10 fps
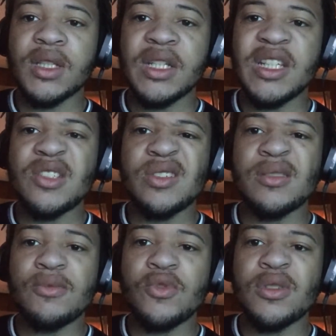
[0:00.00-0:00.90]
I need to drink
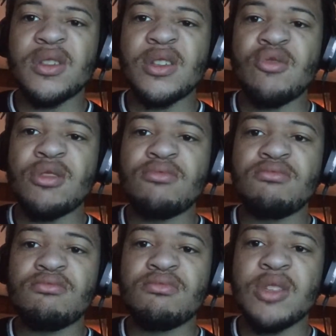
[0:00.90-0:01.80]
some orange soda,
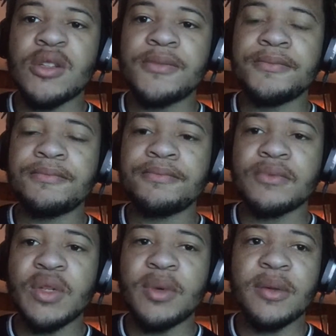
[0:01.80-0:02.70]
so
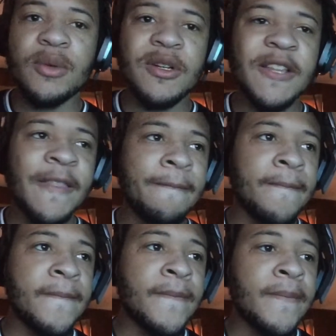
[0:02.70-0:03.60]
that's probably why.
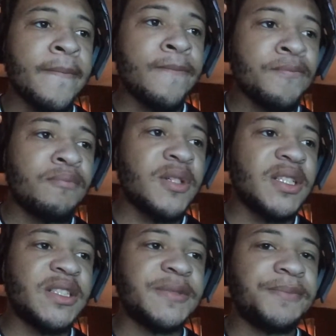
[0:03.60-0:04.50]

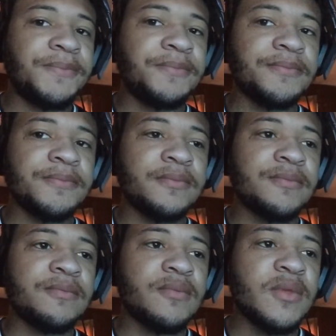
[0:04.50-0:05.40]
But,
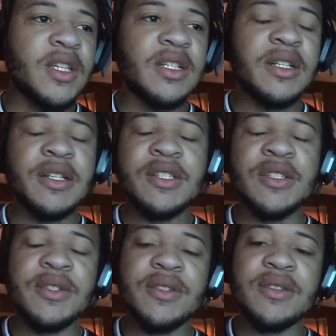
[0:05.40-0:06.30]
yeah, I
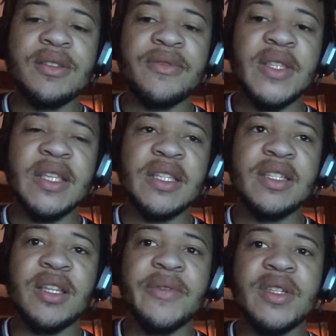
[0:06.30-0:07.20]
just feel like this
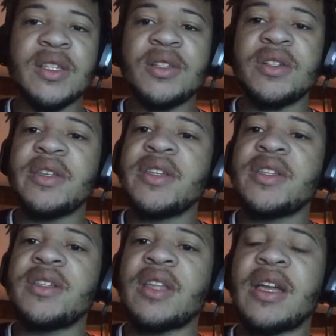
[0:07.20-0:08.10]
stuff is a little
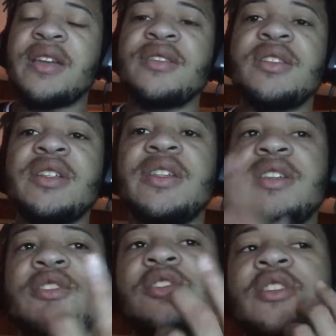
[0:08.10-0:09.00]
easy. Like, it's a little
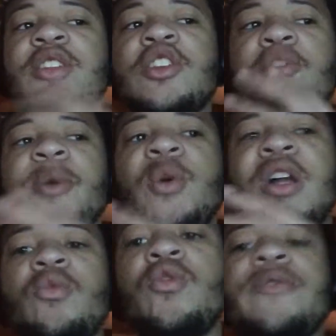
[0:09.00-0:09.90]
easier to determine what
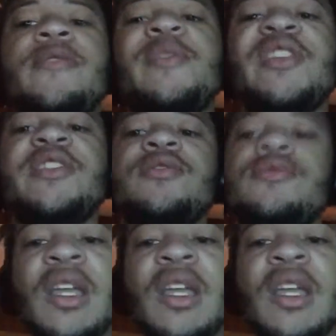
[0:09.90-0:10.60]
I want from it now.